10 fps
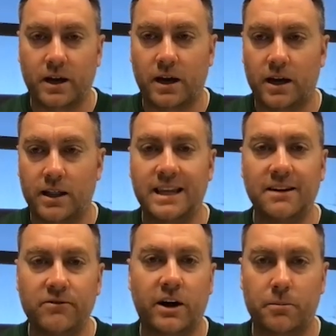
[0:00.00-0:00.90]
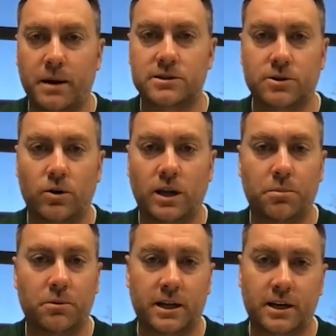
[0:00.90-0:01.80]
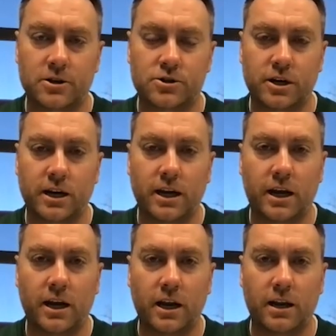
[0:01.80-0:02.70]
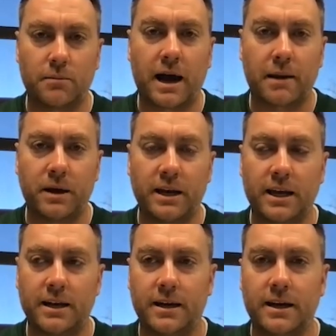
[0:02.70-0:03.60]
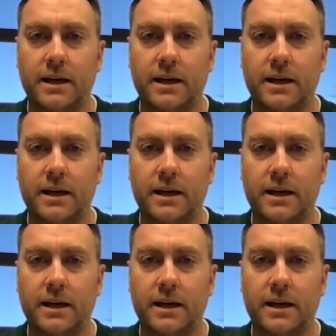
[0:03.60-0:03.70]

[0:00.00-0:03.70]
uh, the very best goalkeeper in the country, in in my opinion.